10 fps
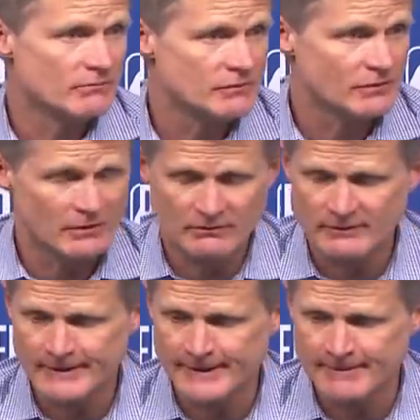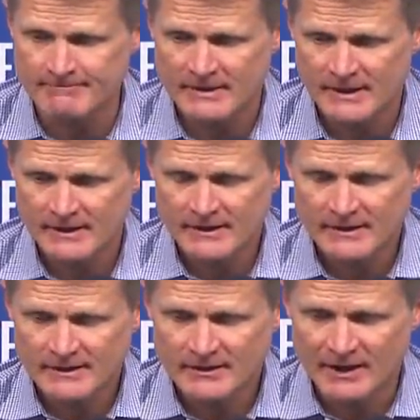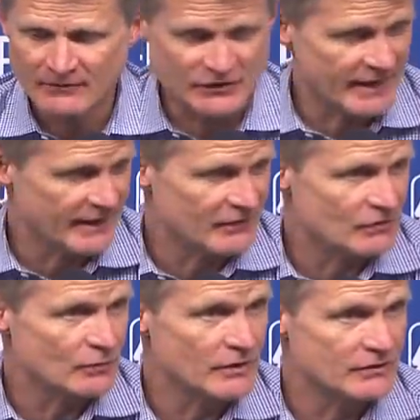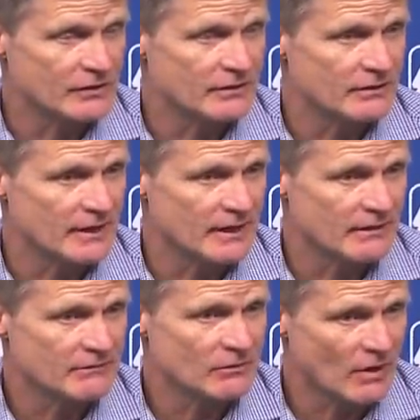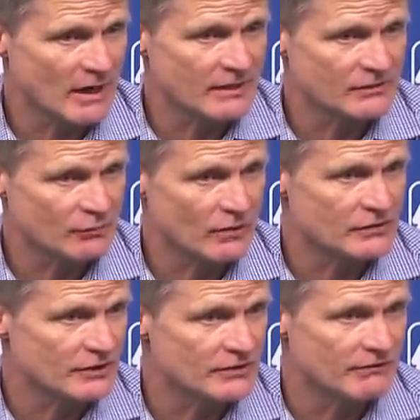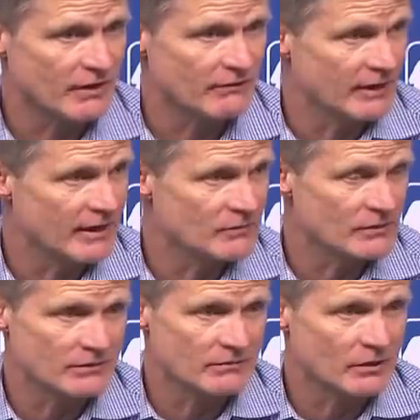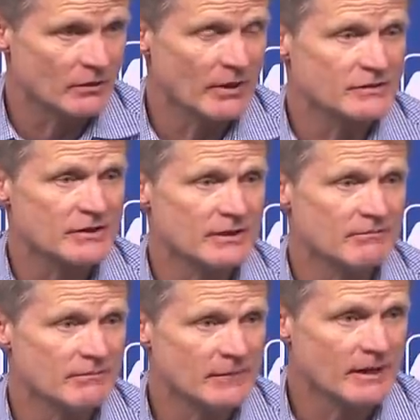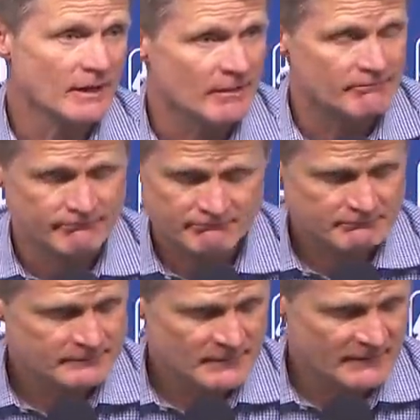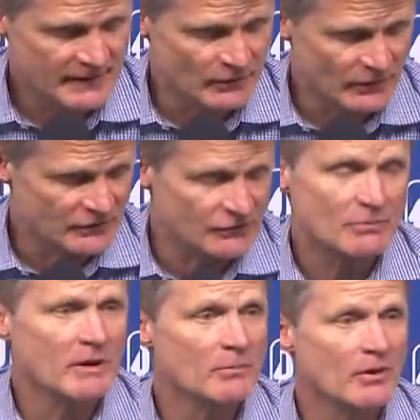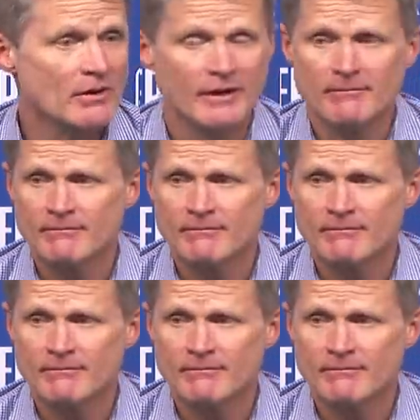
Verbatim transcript: So. Um, and I've said it. There's a reason uh, Rockets won 65 games. They're they're a great team. Um, and Chris is a big part of that.